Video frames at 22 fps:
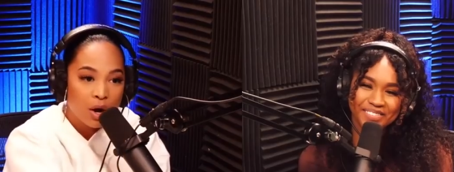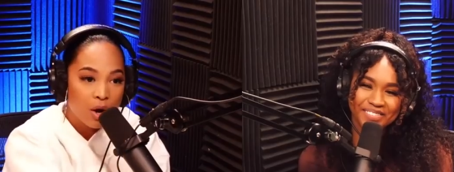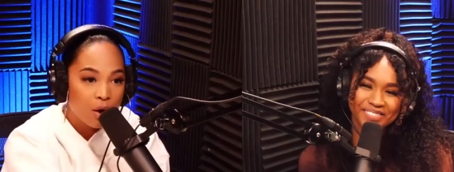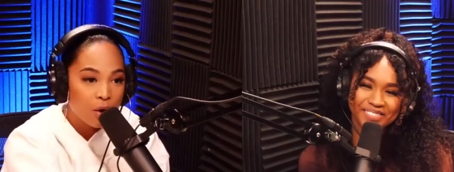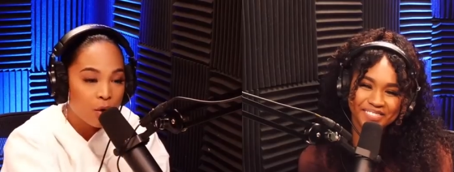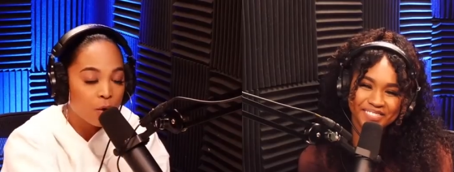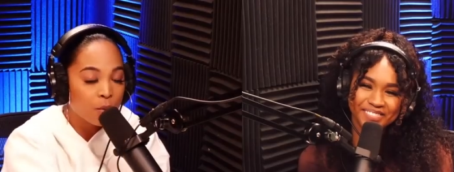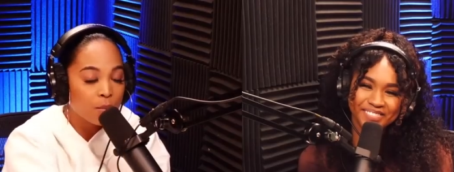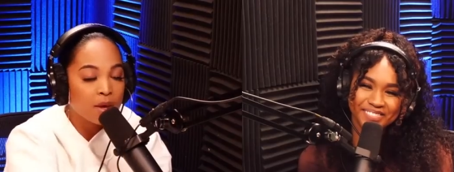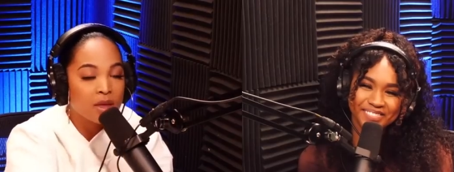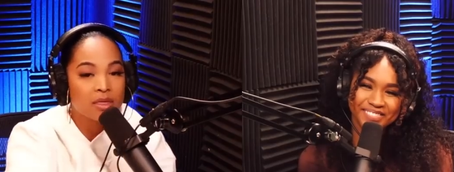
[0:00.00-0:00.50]

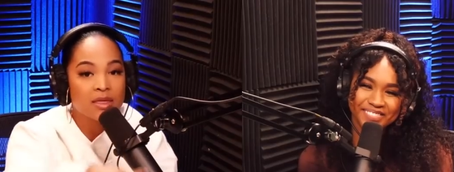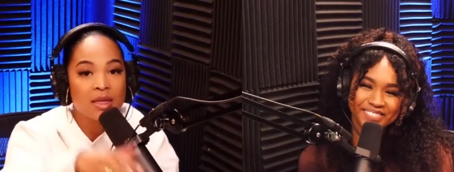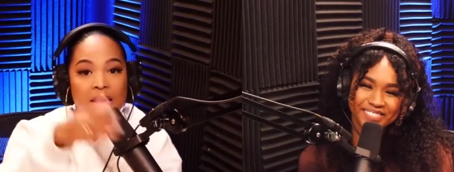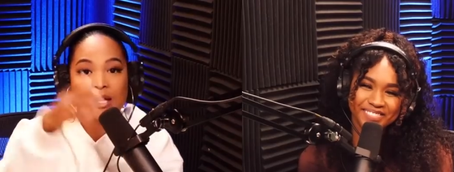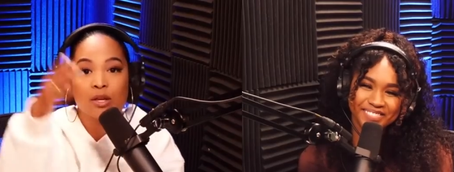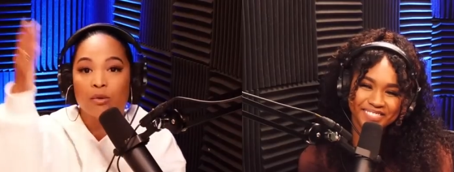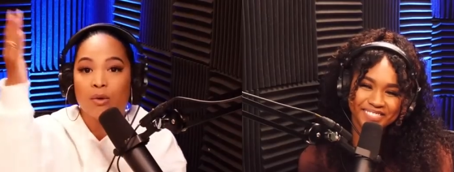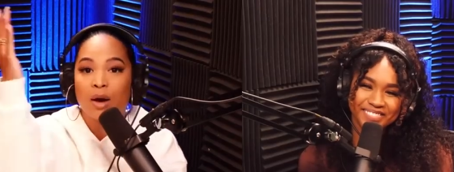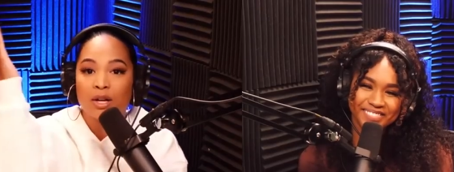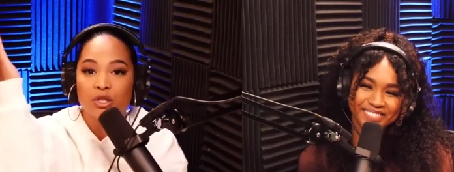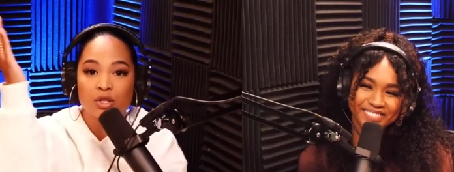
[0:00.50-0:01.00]
Speaker 1: home.
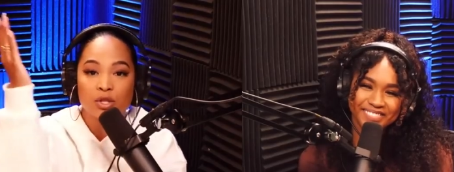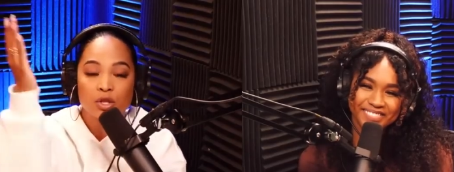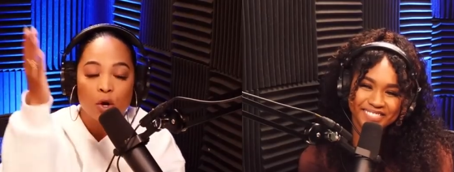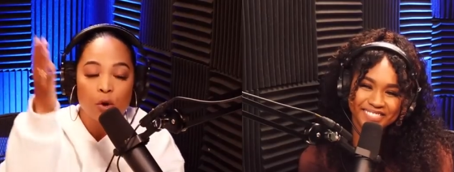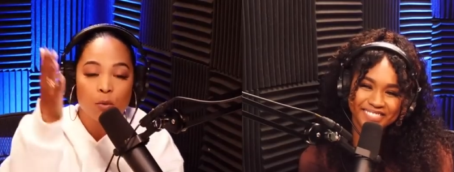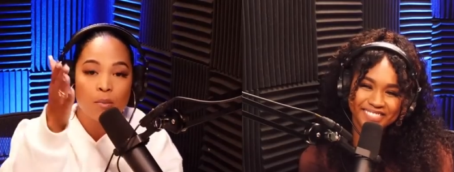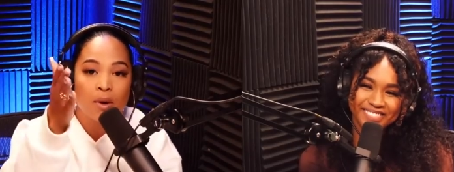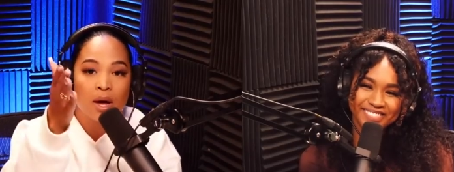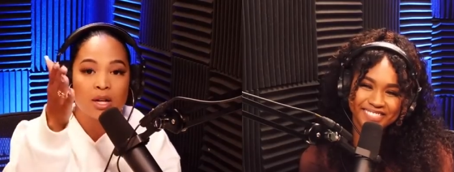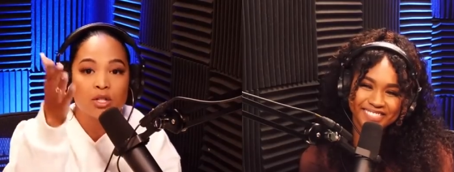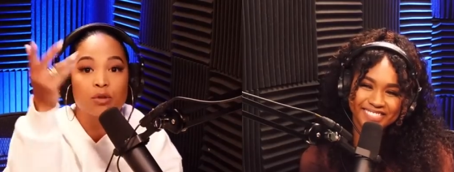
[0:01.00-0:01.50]
Thank you guys
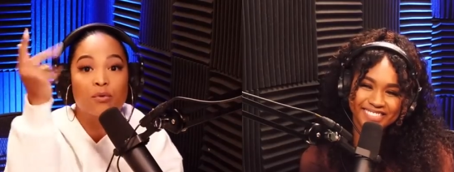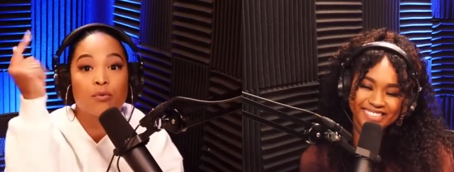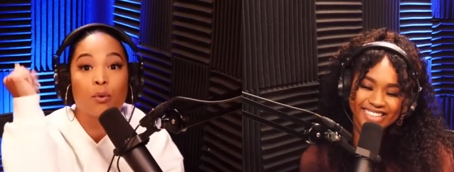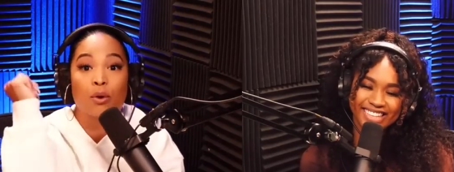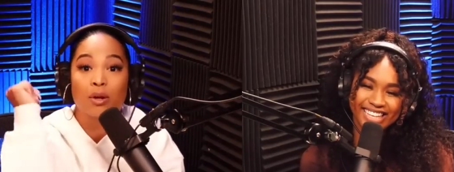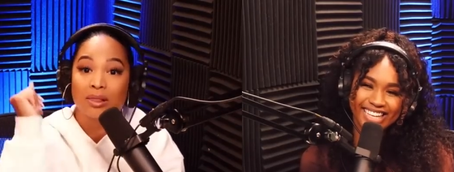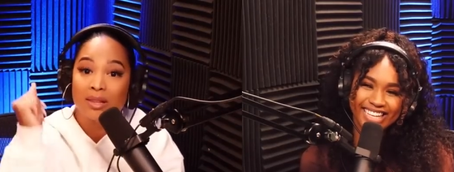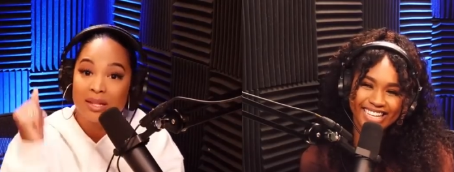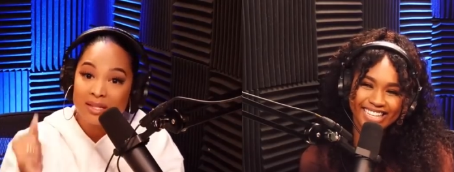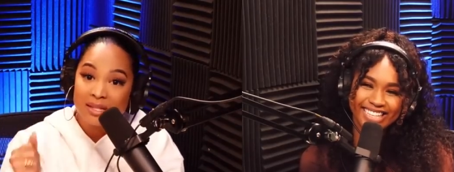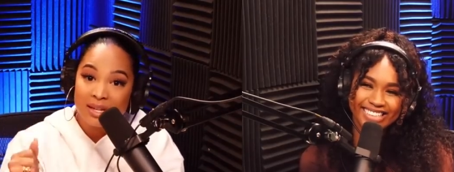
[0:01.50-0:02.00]
so much
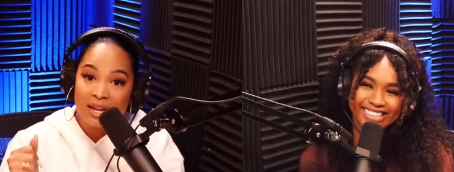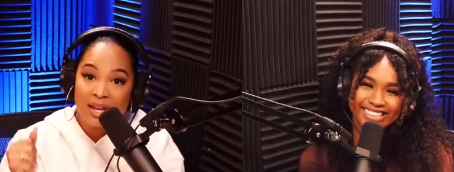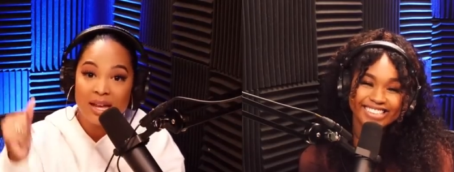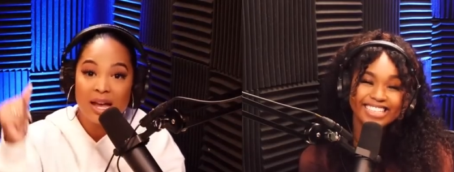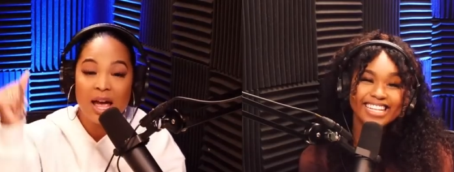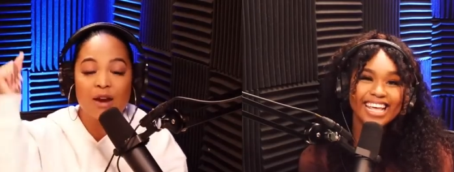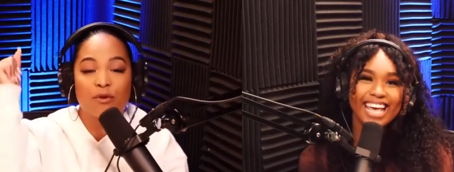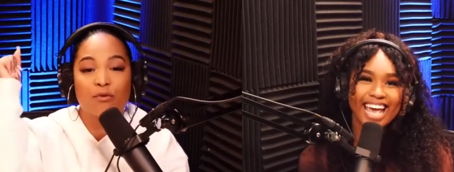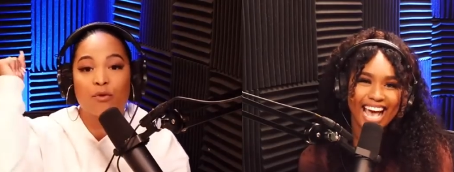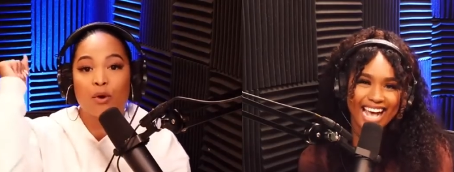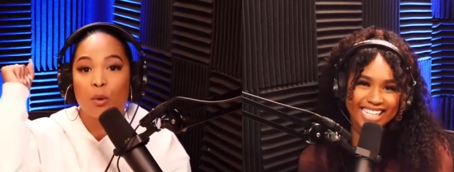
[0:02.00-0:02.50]
for
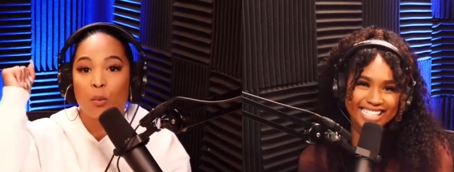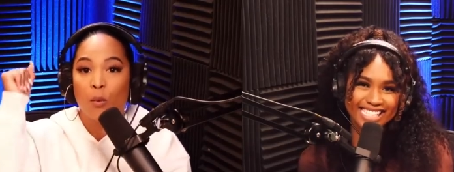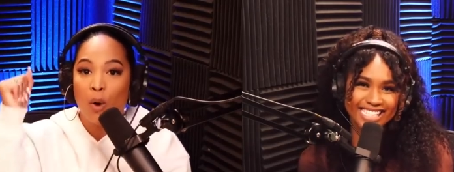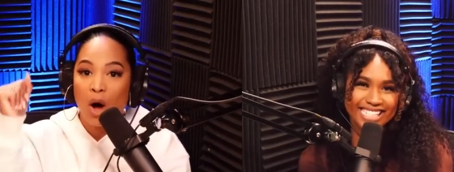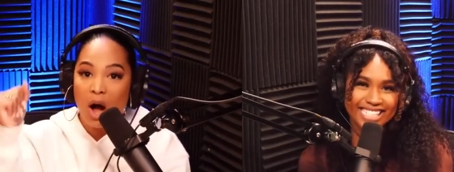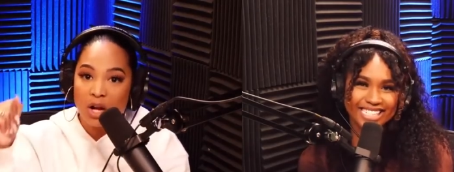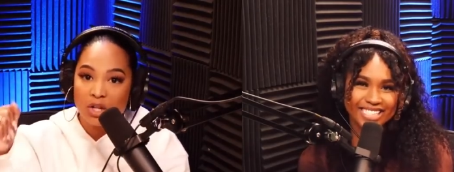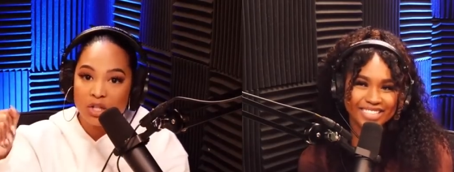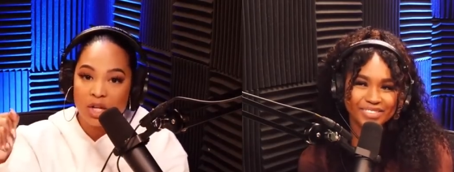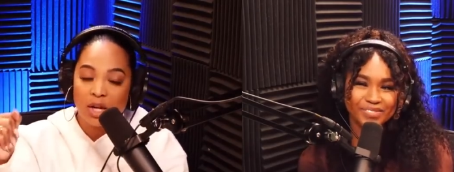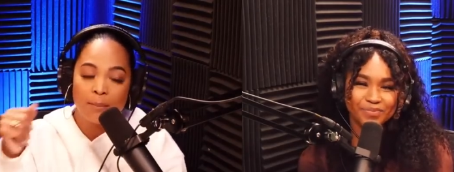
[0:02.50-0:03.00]
listening and for
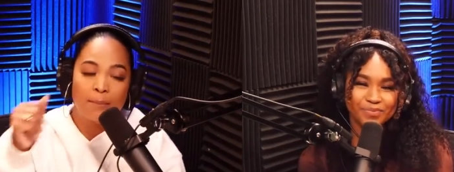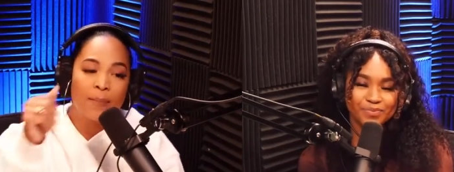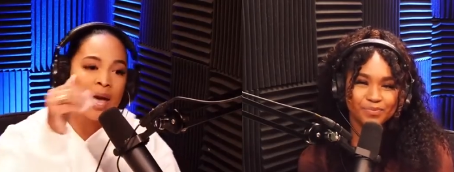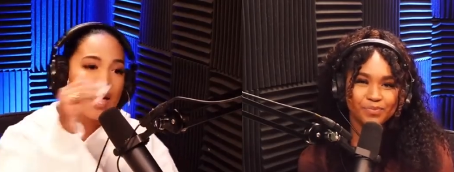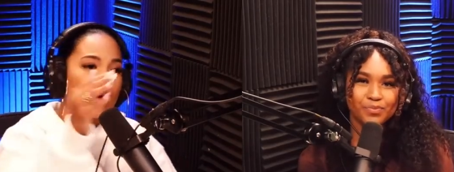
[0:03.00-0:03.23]
watching.